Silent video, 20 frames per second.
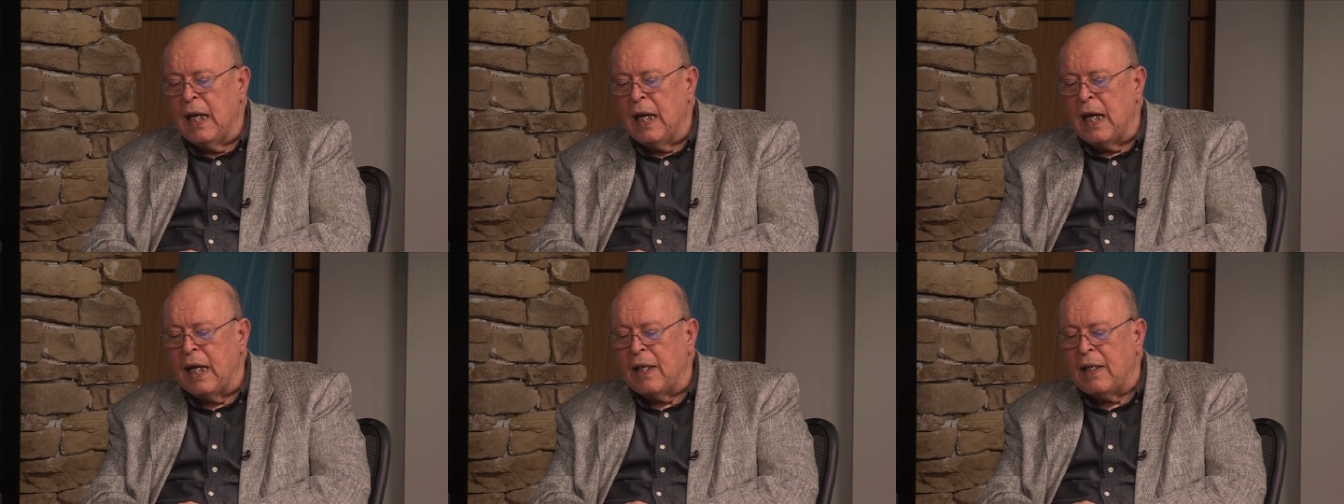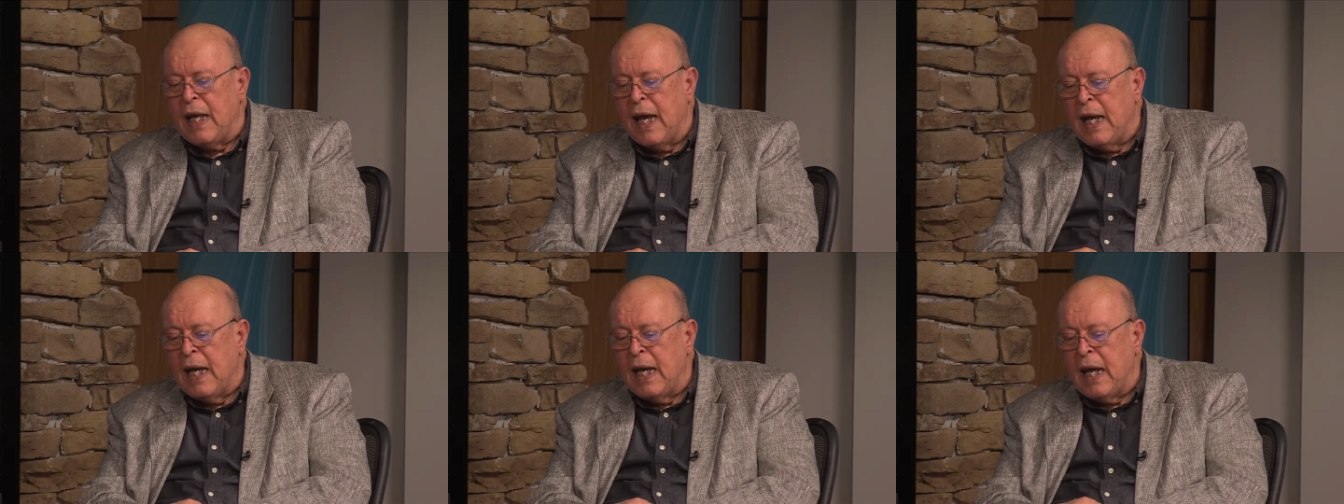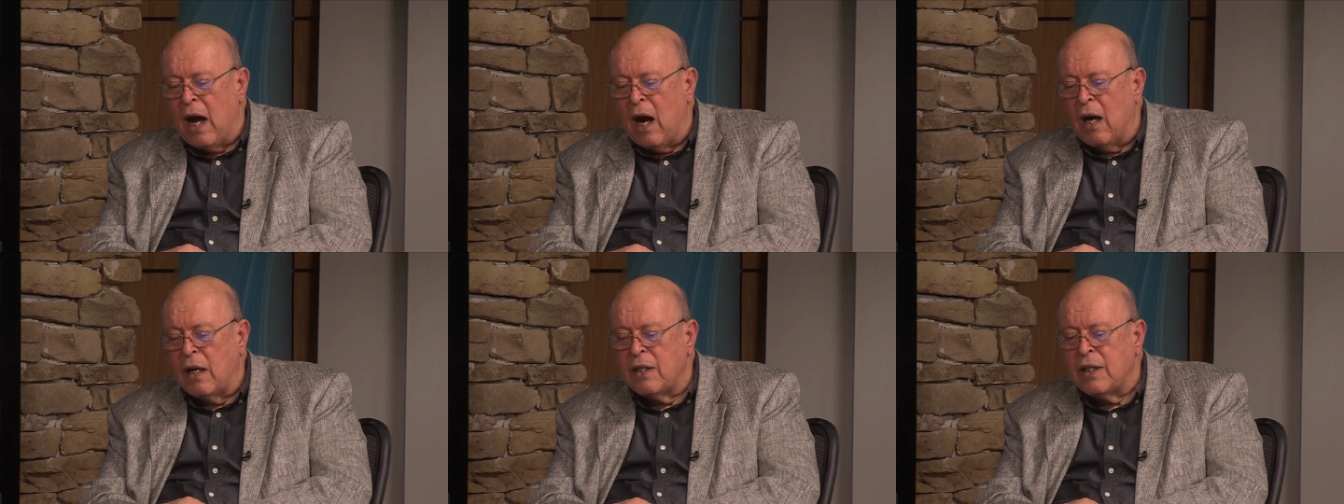Uh,
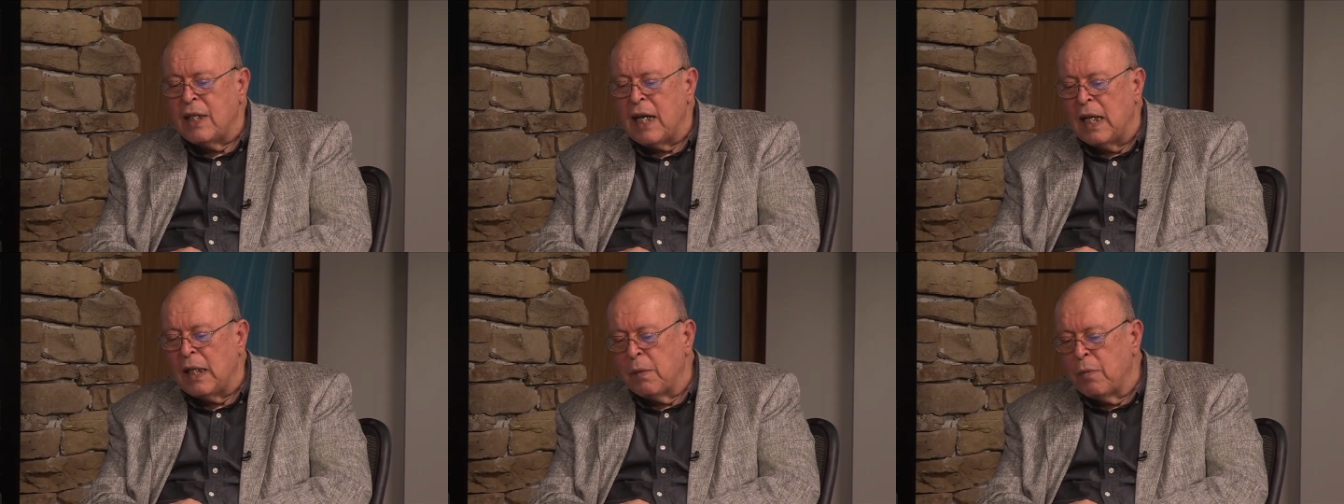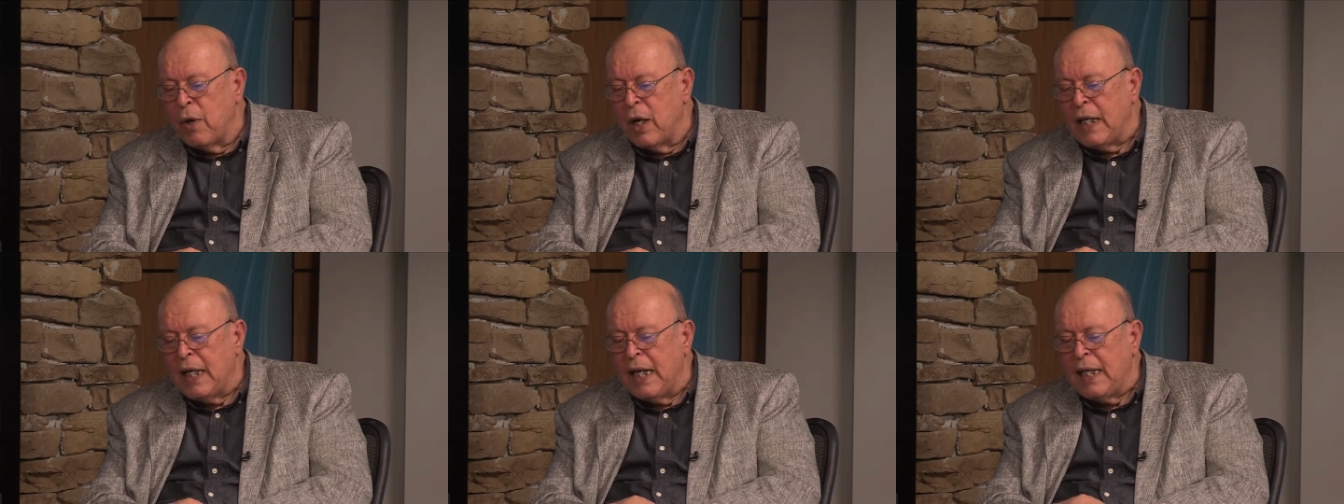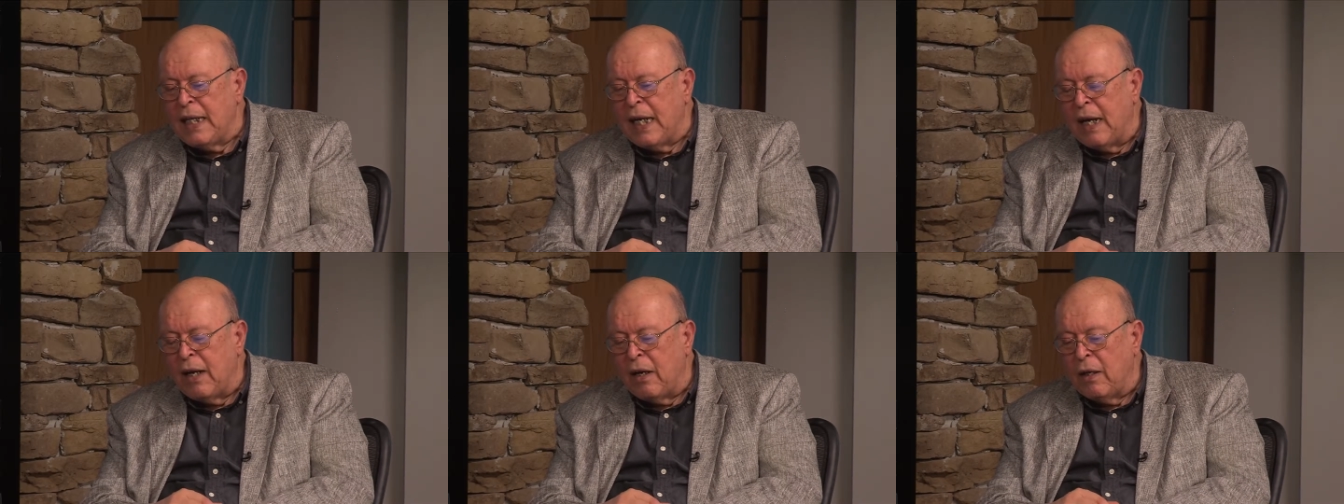they are
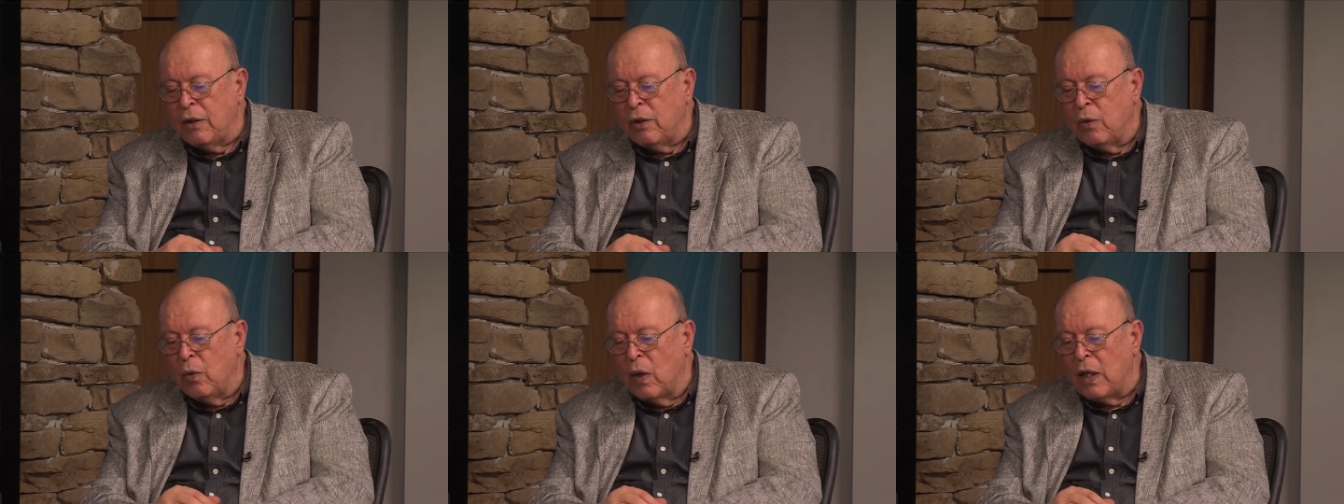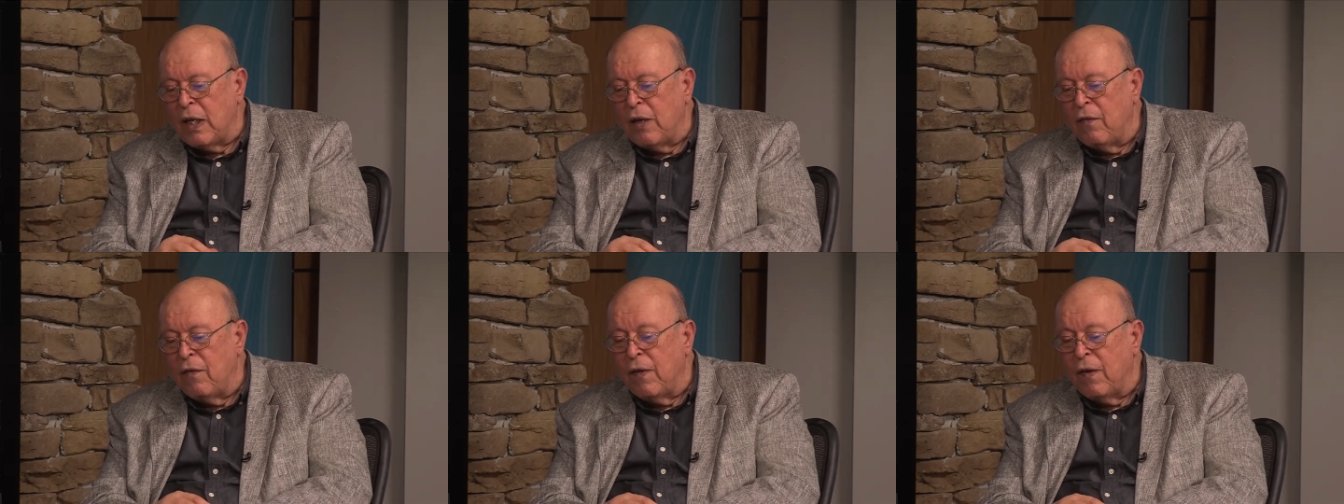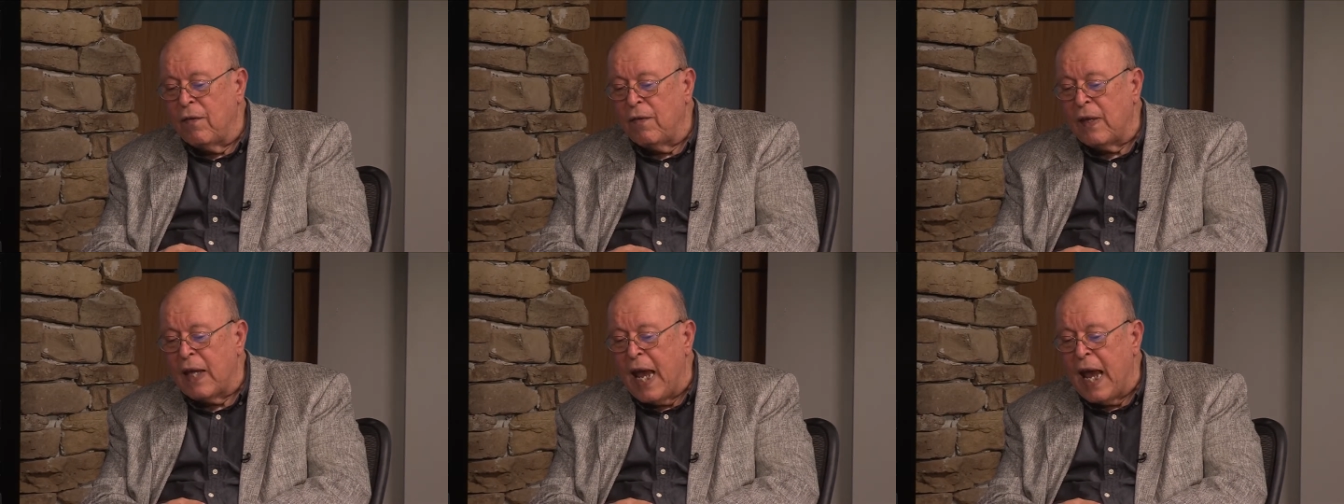celebrating their
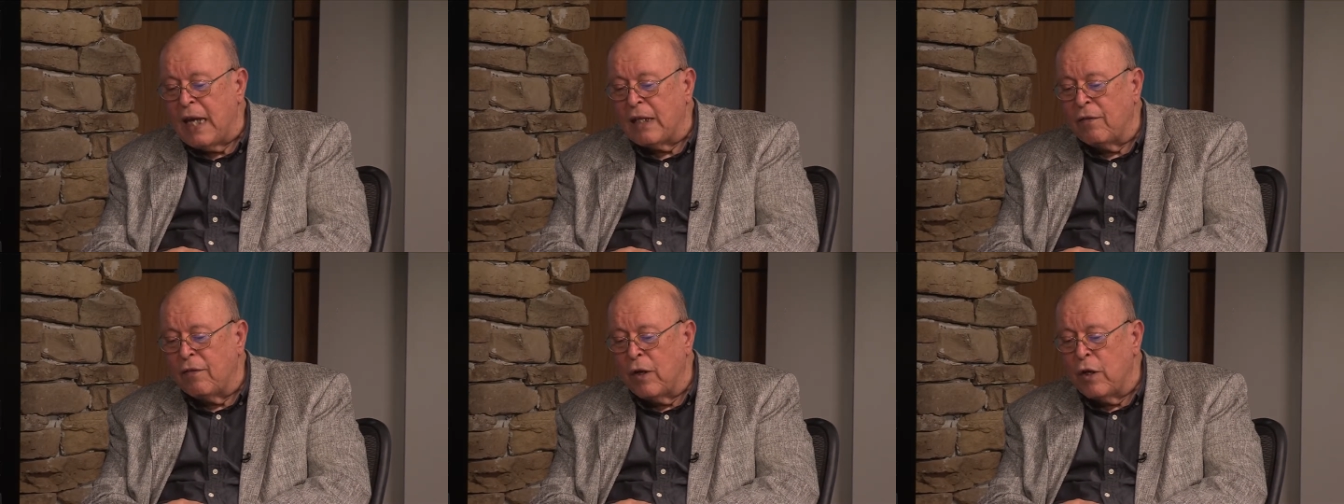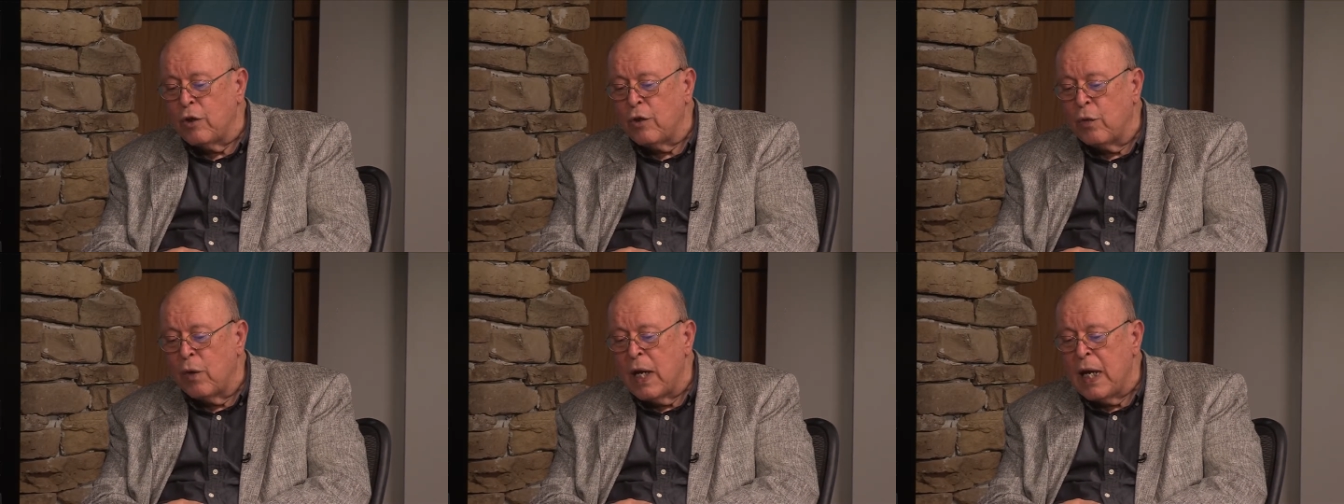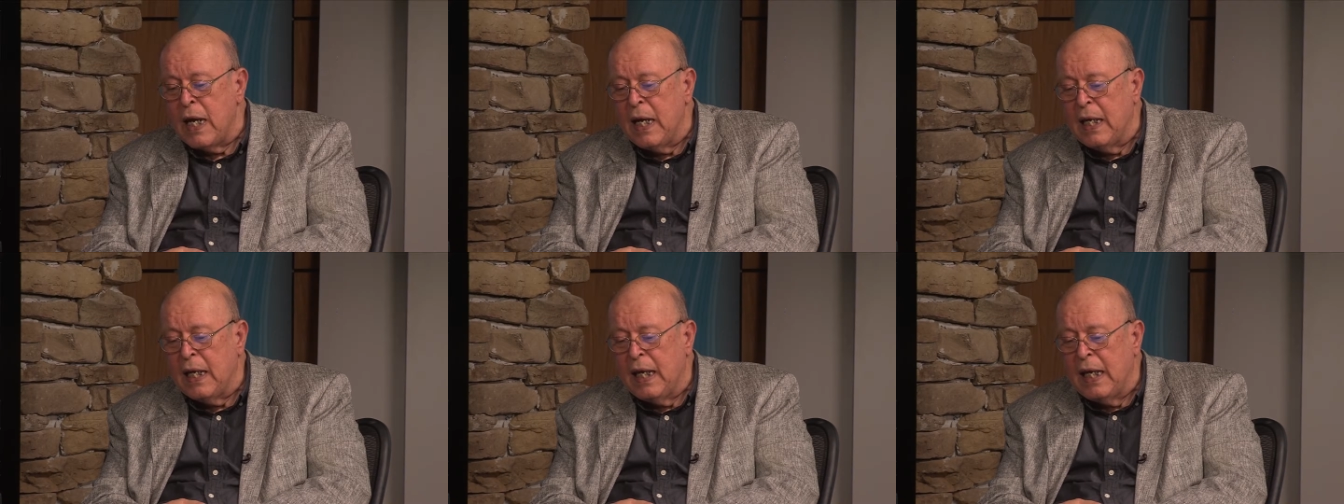25th
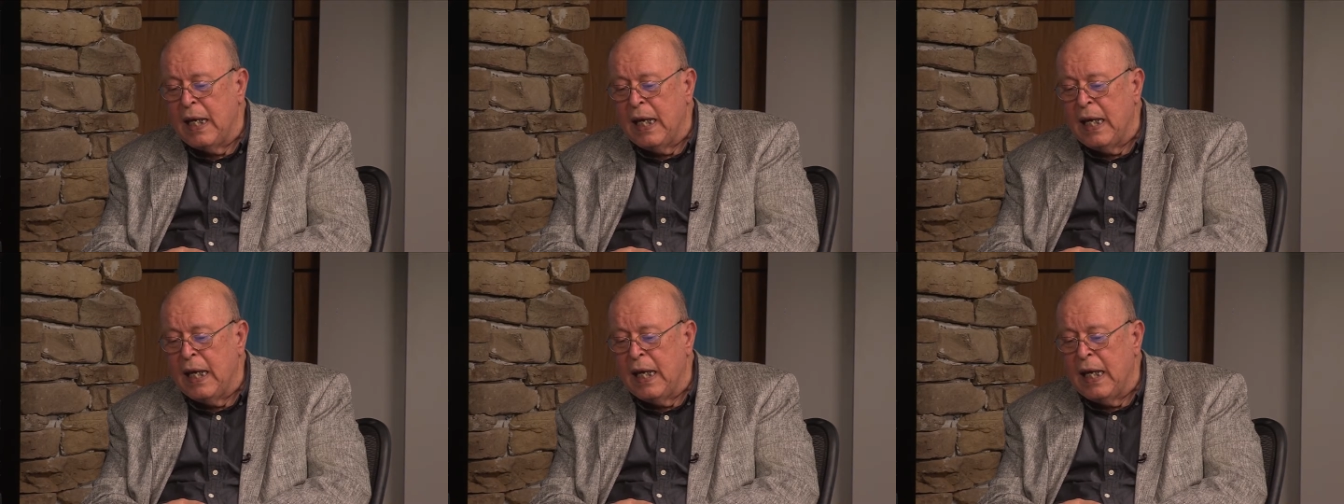anniversary,